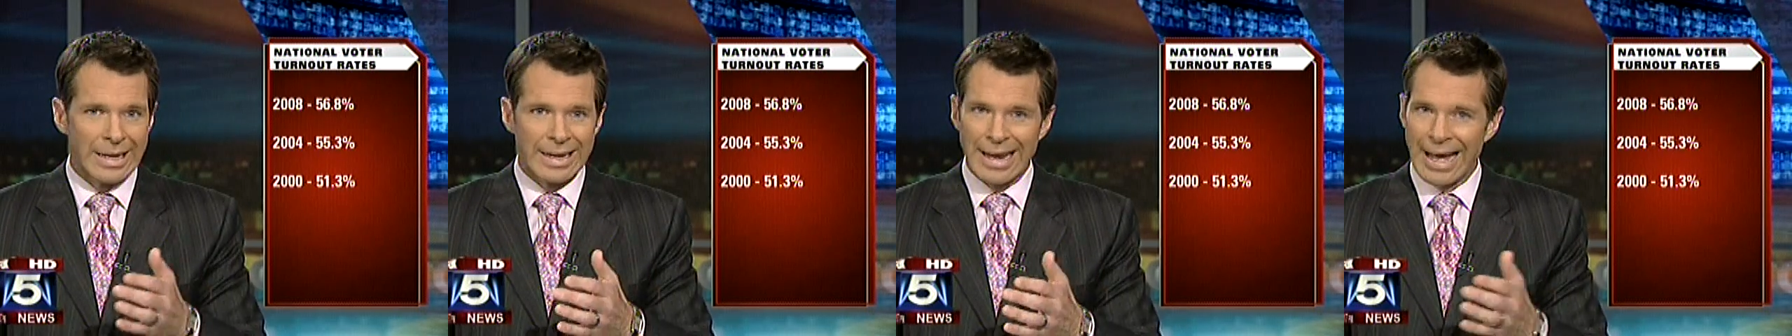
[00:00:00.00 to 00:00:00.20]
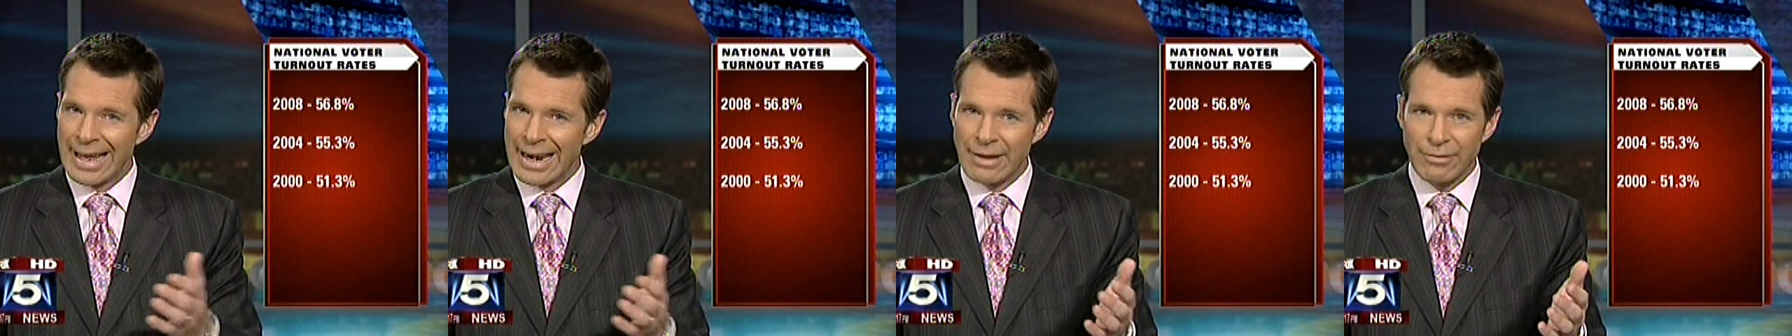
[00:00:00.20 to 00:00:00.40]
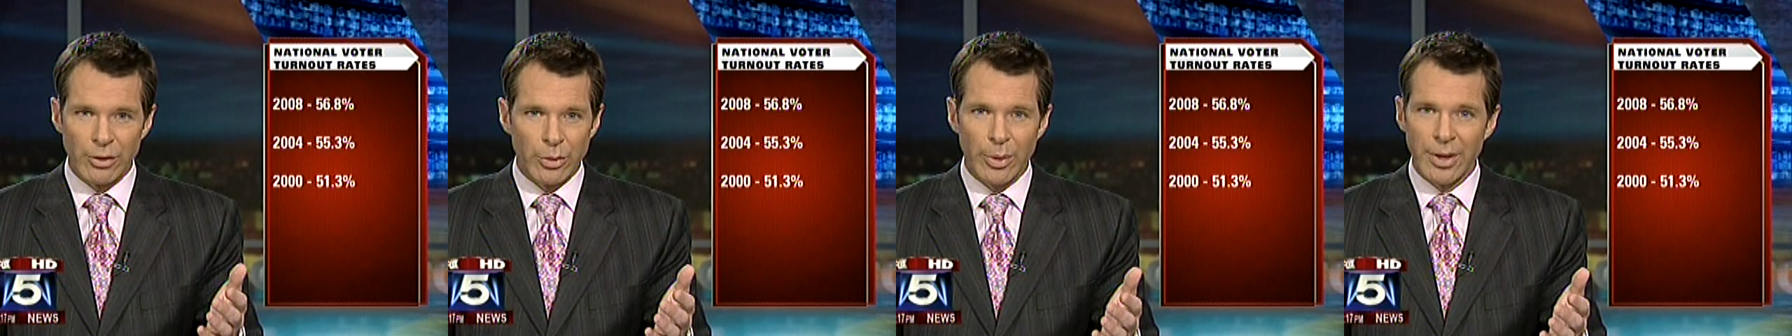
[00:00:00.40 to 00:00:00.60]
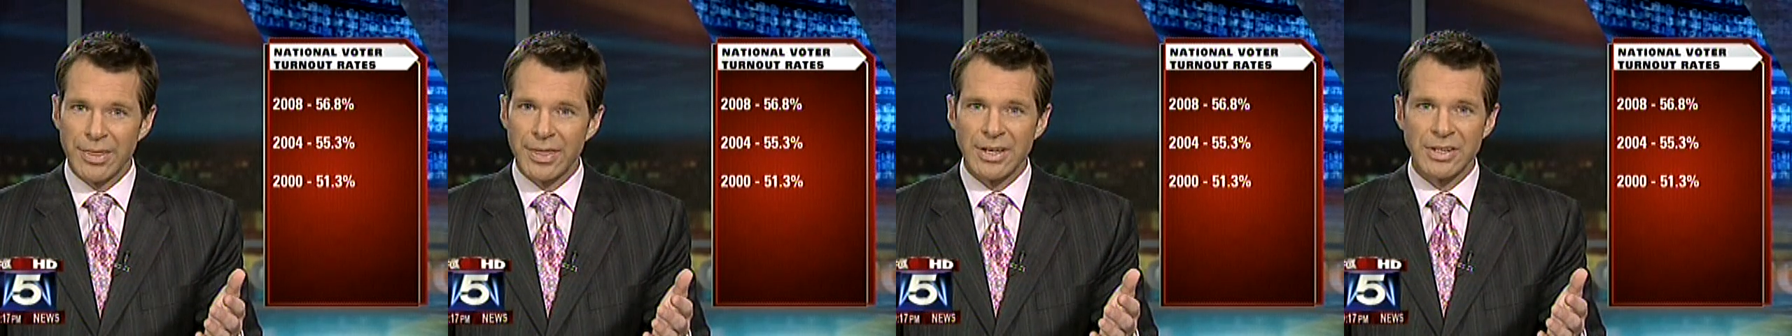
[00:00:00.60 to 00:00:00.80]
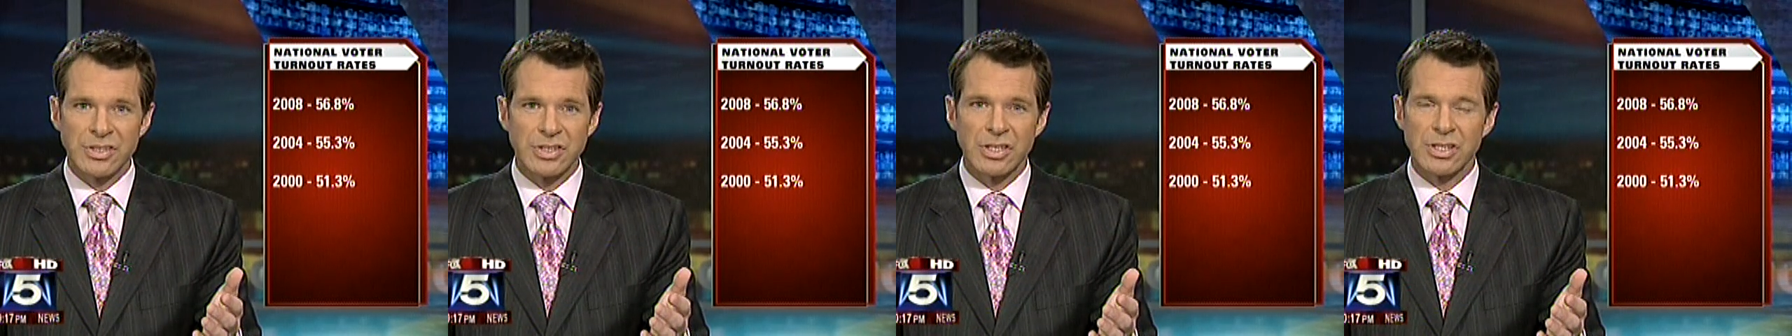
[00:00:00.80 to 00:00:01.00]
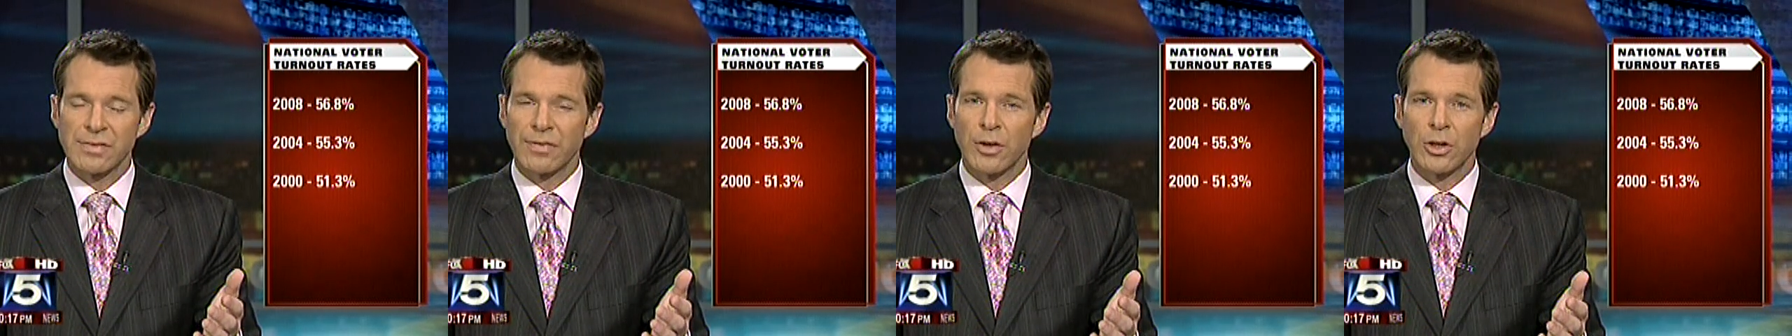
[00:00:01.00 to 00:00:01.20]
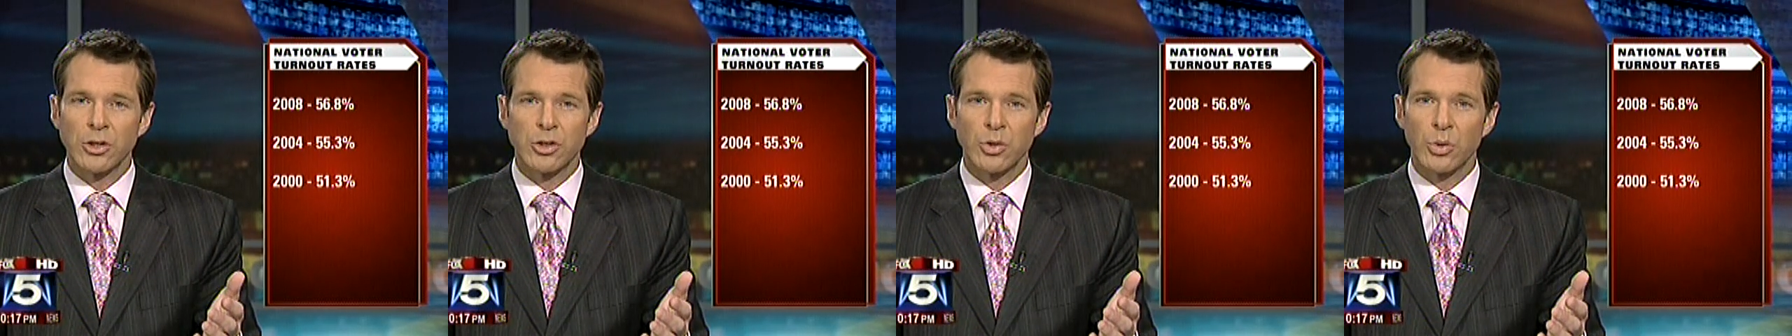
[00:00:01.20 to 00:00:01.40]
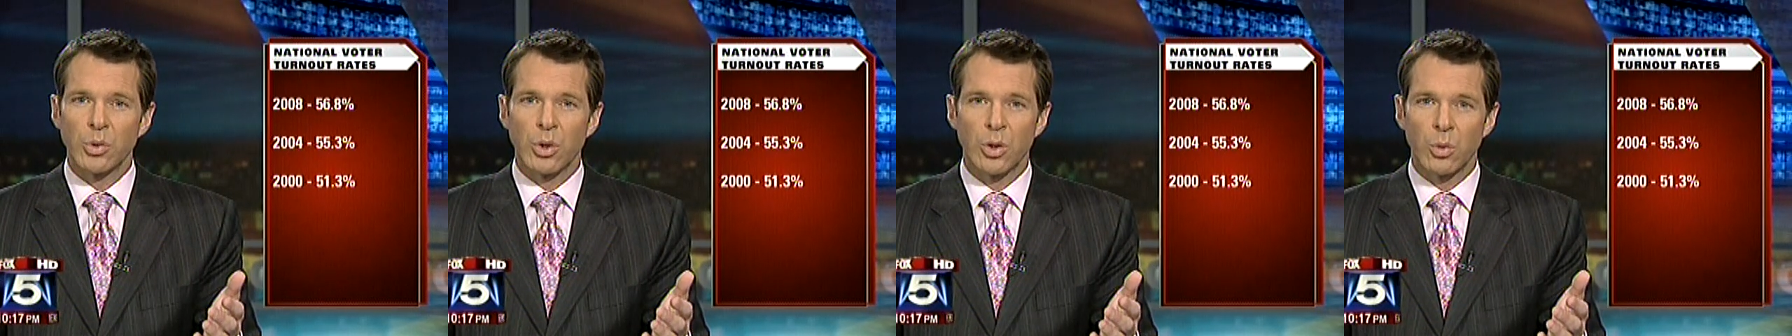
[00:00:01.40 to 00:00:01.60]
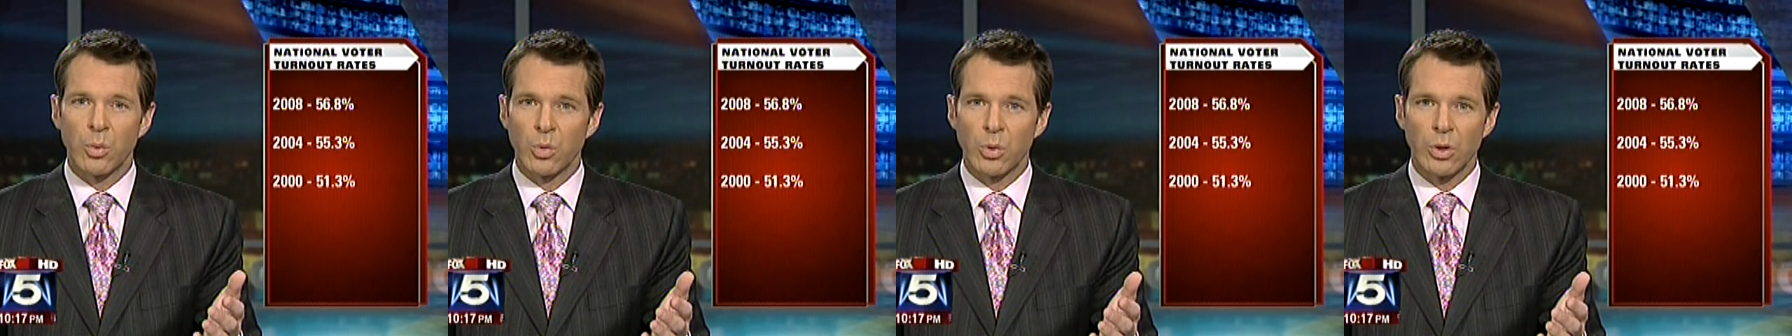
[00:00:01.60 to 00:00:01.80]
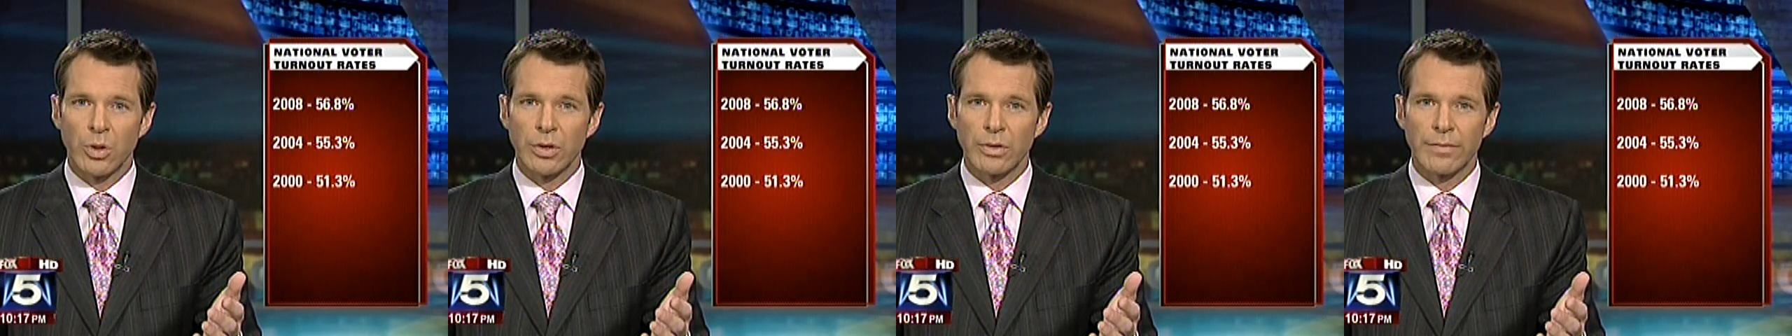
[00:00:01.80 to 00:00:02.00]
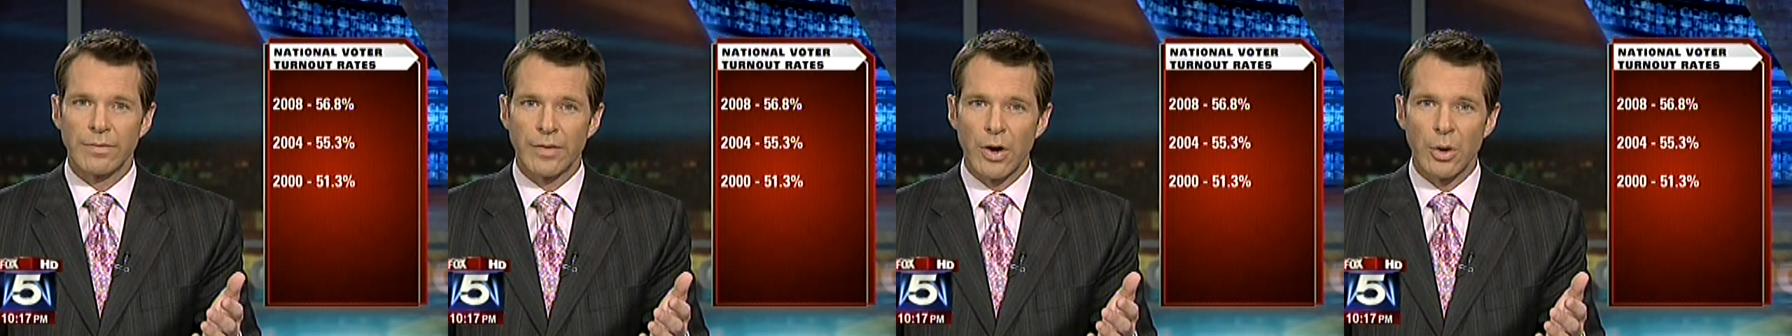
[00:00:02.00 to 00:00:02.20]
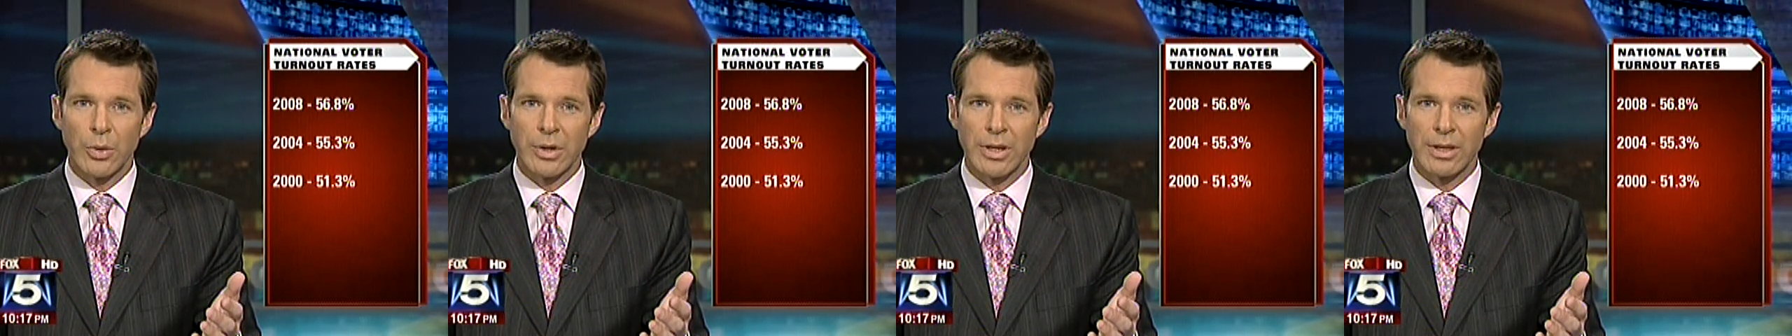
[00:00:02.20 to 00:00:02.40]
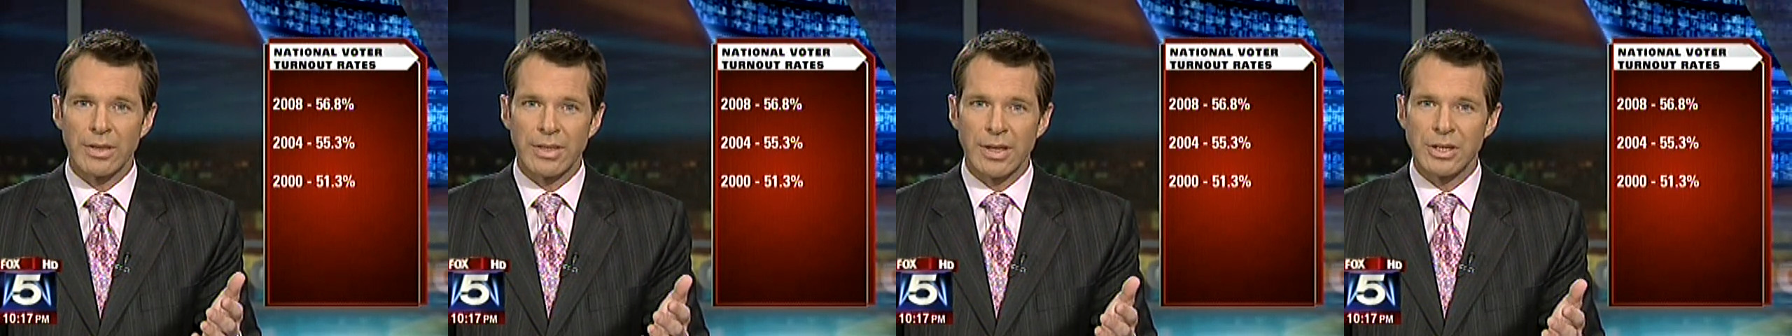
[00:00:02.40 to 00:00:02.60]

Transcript: Not everyone thinks this virtual world voting